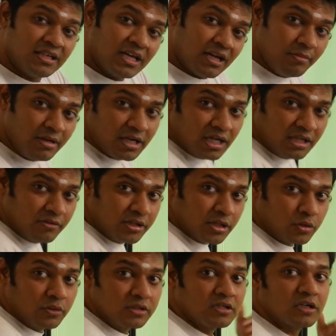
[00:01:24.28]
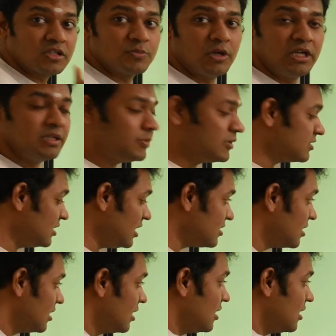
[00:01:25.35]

can be converted to its corresponding percentage.